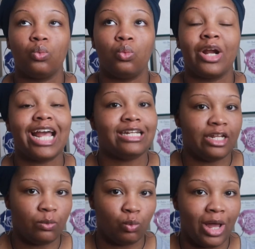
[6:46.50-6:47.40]
what I
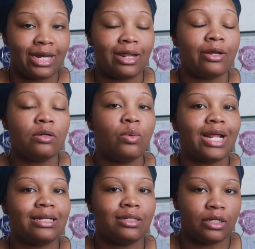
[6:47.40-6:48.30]
did. I knew what
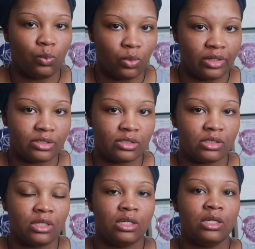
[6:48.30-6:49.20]
I didn't want.
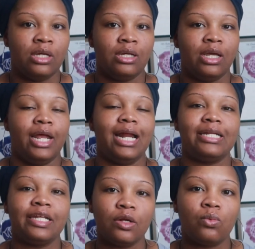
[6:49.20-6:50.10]
And I
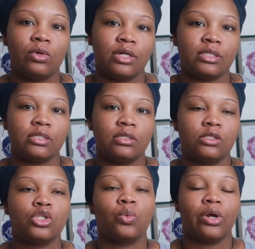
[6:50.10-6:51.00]
didn't want
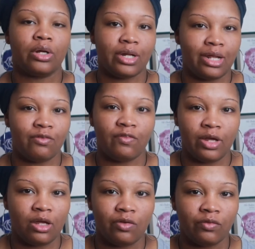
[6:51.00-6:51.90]
to work a
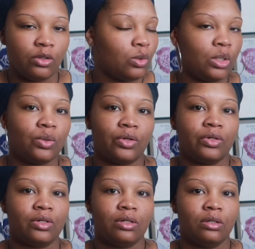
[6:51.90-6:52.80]
9-to-5 no longer.
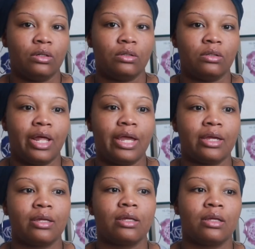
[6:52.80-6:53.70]

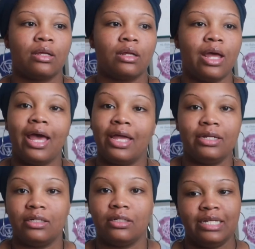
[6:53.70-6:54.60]
Like, I
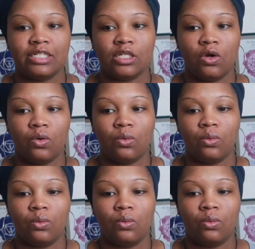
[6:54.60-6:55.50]
hated it. And so
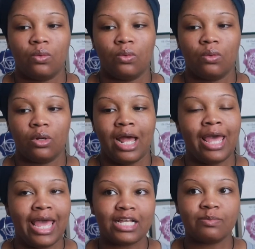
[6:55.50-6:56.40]
I
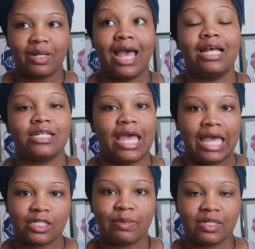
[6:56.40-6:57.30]
had to
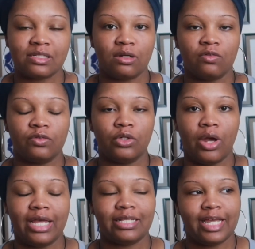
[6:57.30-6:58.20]
ask myself, you
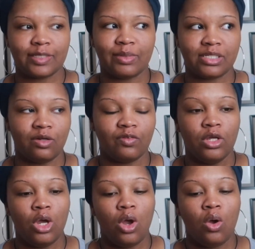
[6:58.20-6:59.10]
know,
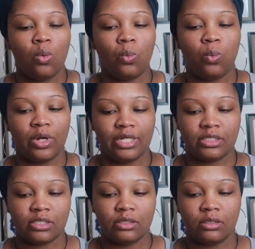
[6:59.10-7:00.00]

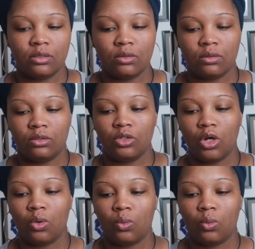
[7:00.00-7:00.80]
what, you know,